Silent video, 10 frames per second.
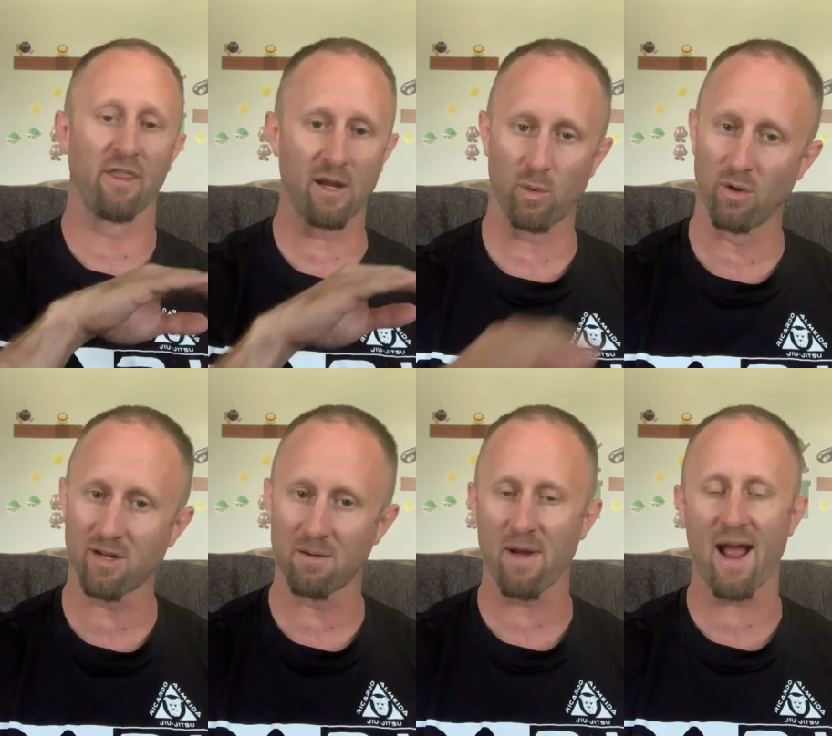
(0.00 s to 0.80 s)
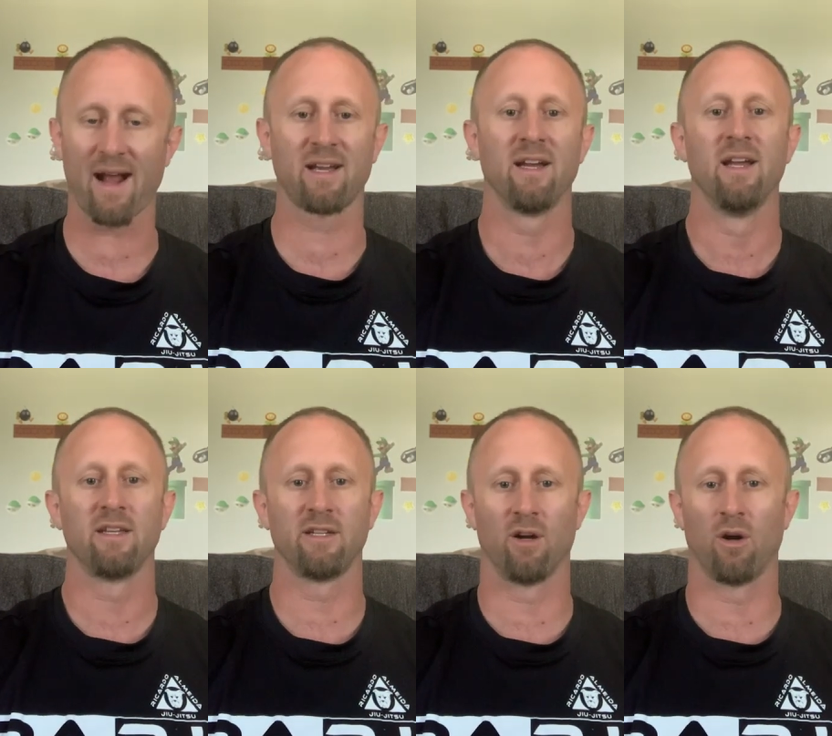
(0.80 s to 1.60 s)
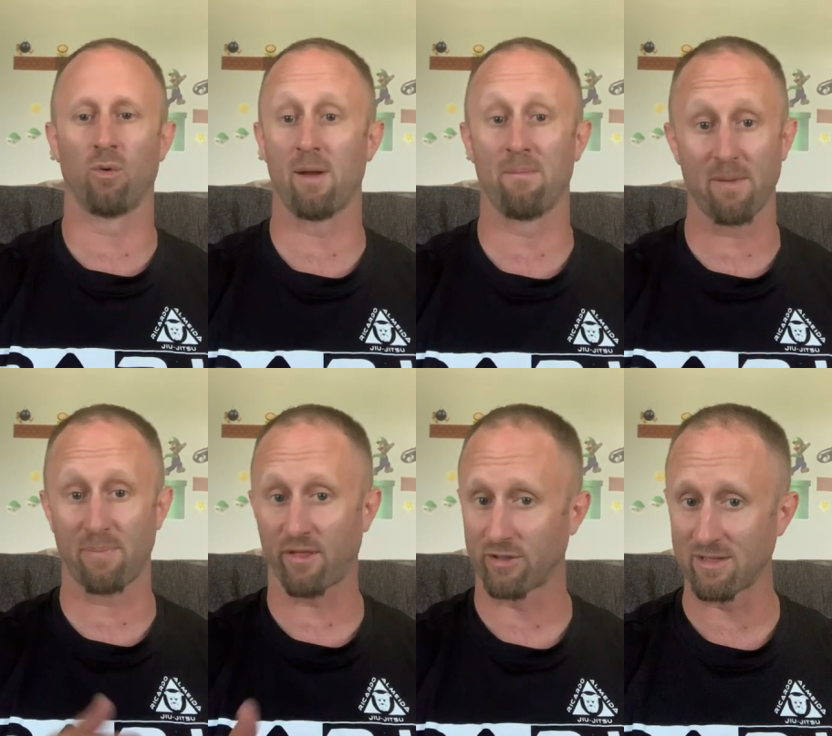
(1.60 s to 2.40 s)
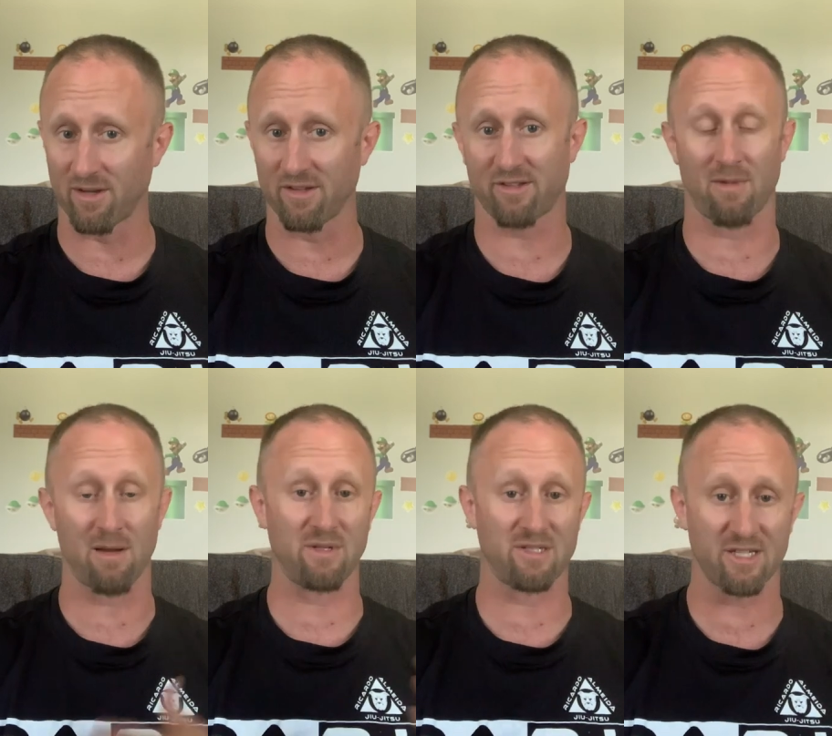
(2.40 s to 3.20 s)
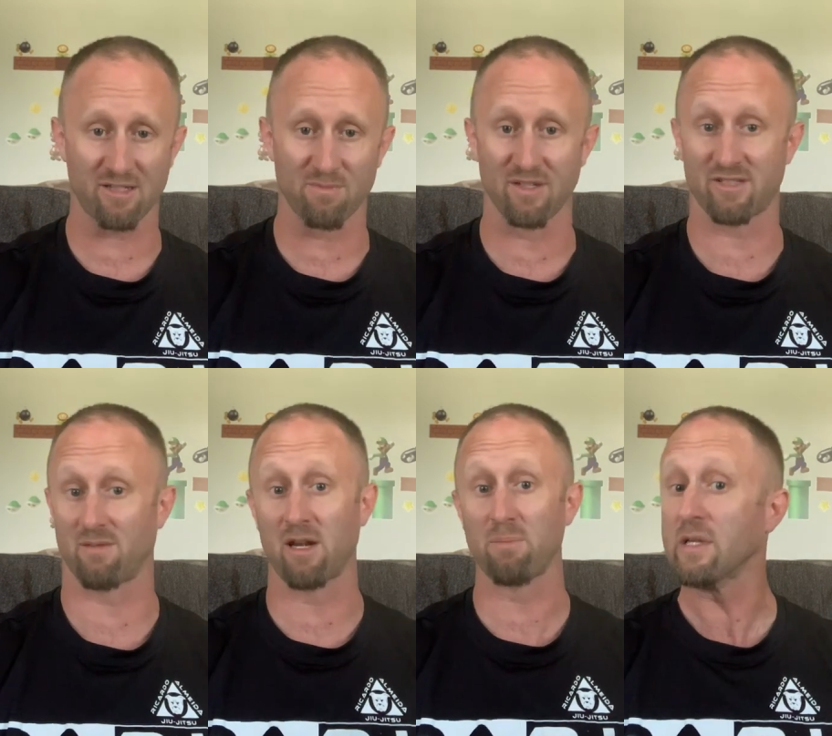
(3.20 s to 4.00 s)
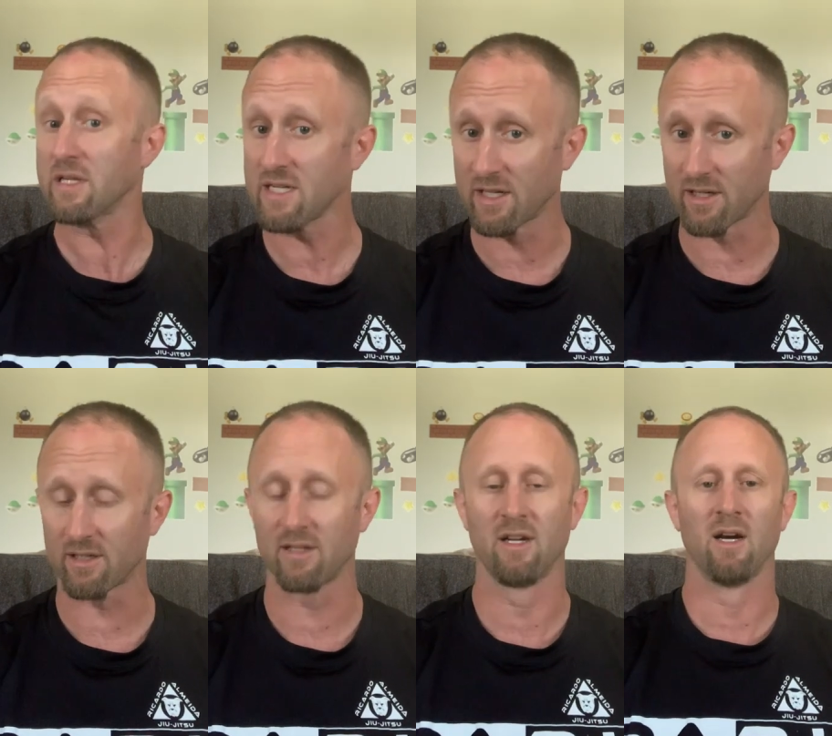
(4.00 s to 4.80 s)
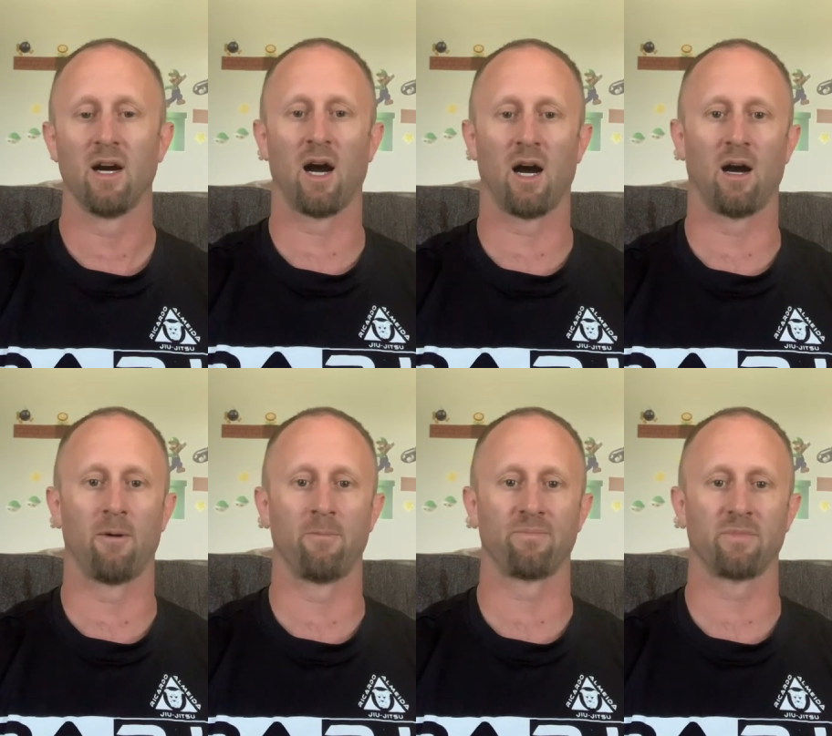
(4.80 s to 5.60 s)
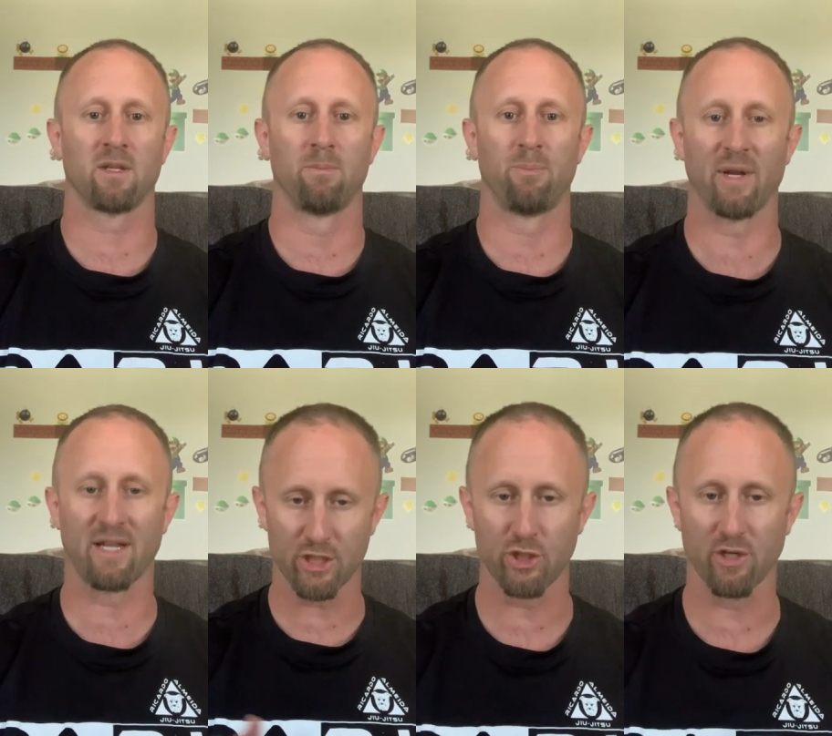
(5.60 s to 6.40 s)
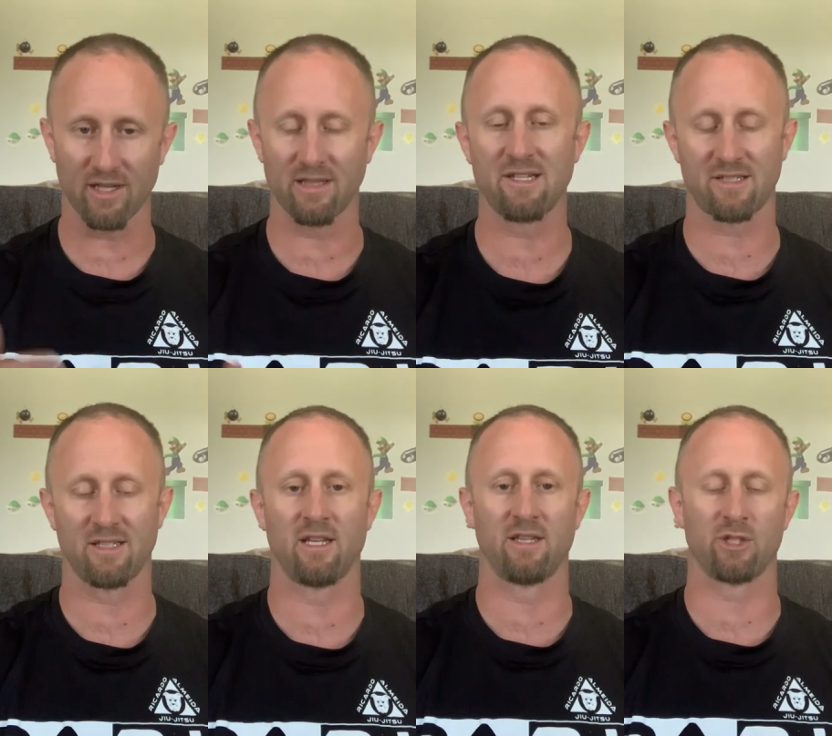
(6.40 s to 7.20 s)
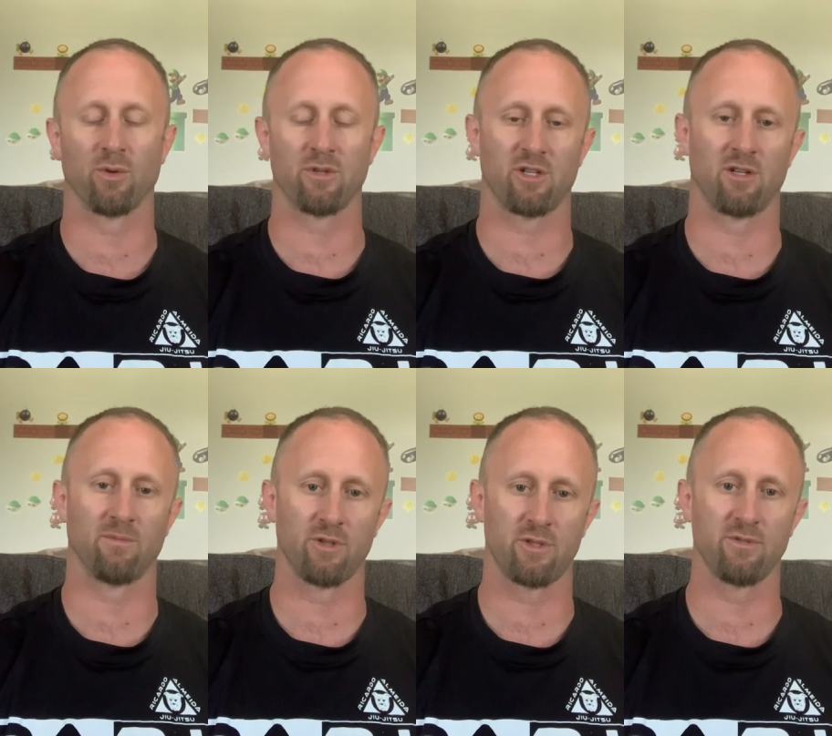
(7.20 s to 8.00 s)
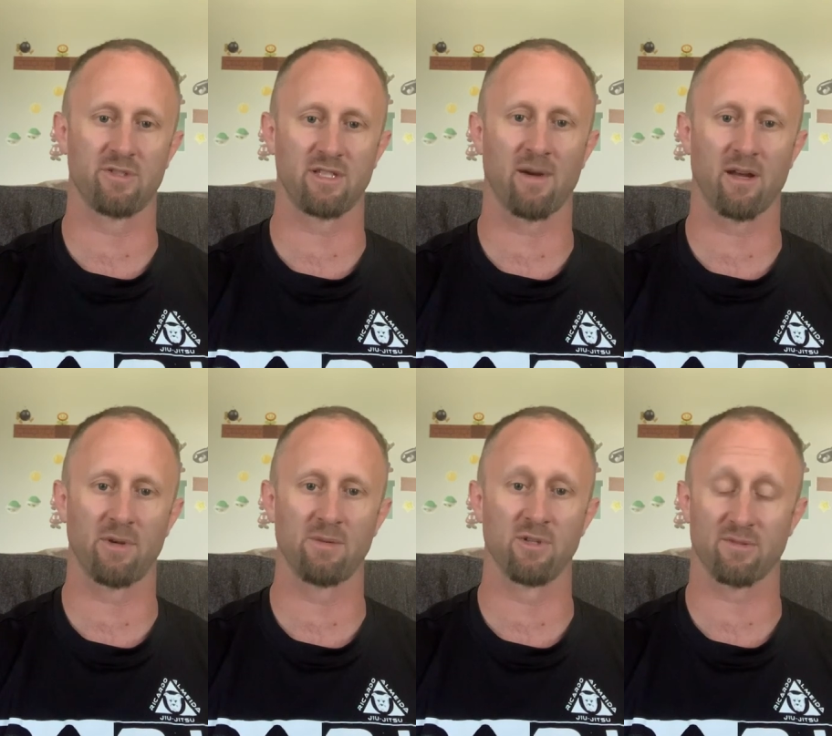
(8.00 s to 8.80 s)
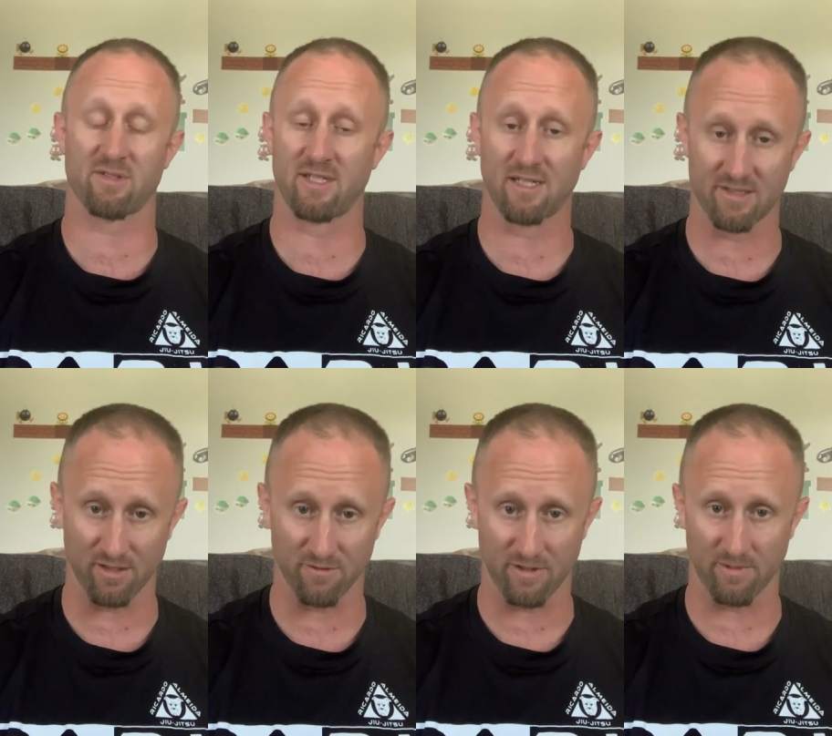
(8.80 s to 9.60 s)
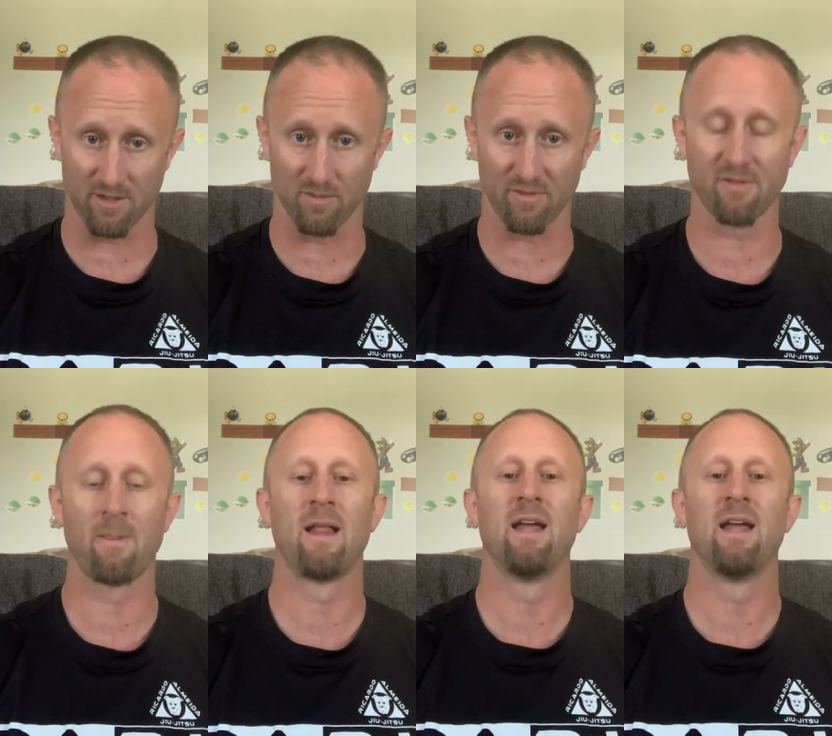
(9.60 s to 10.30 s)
They will come back, you know, it might be three months, it might be six months, it might be a year, um, but it should at least in, in the short term reduce the amount of bedbugs we're seeing in single family homes.